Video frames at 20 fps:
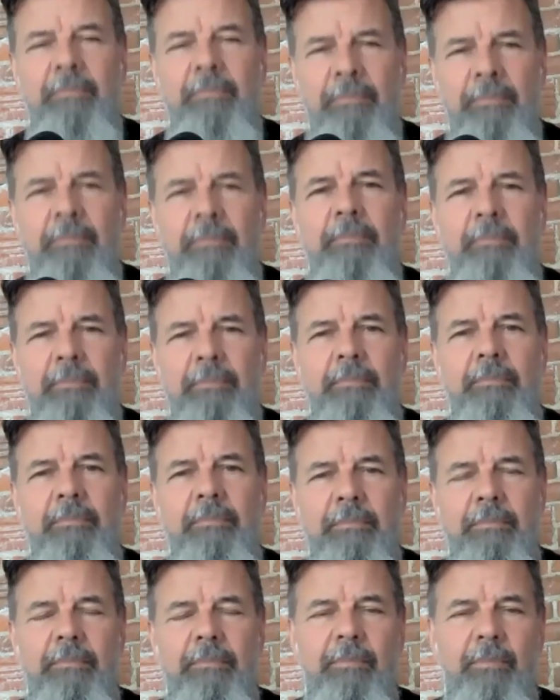it's mm-hmm. for His
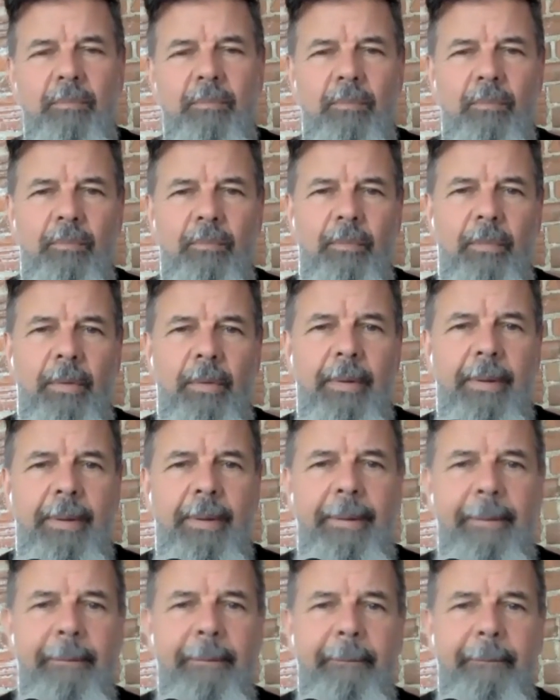glory.
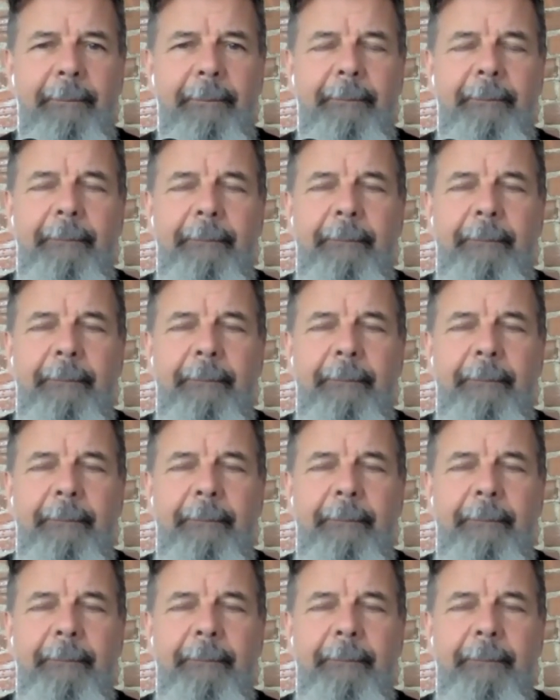Um, are they